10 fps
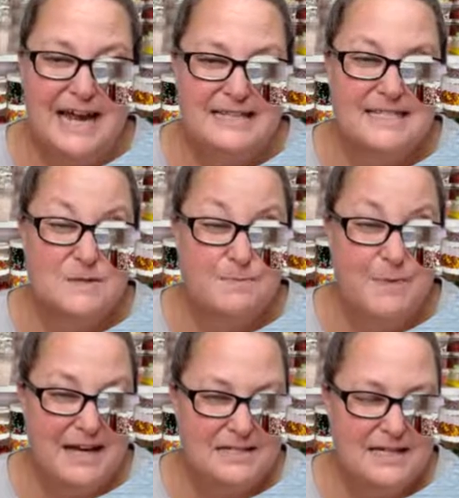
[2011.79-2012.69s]
I
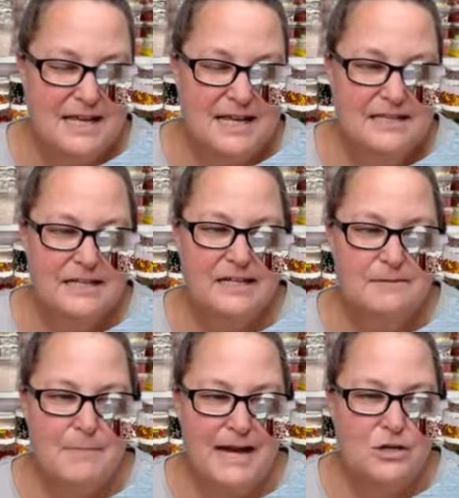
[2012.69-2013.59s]
suspect that it
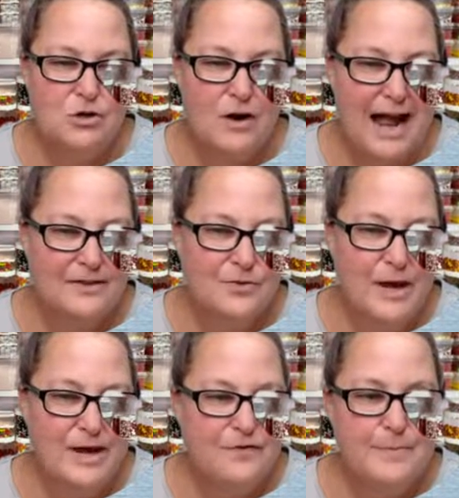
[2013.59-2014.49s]
might crack the
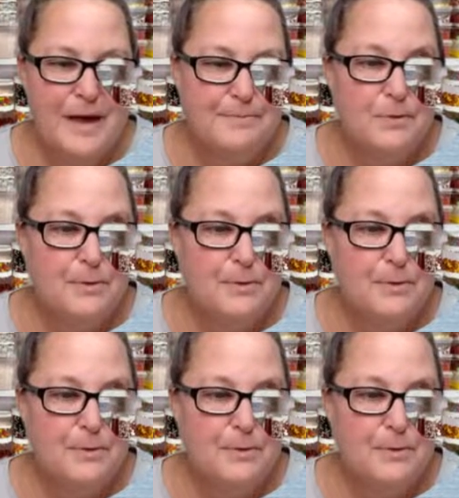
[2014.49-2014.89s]
wafer paper,